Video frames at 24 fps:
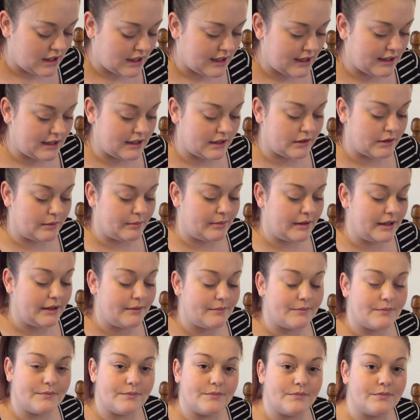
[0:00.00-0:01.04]
a little bit
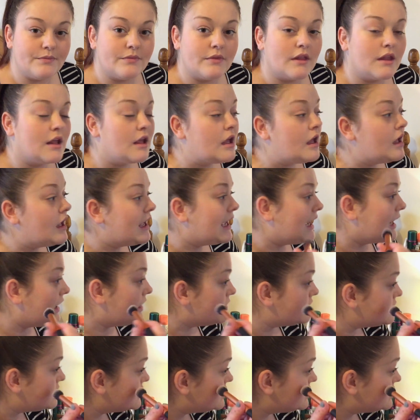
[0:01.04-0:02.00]
and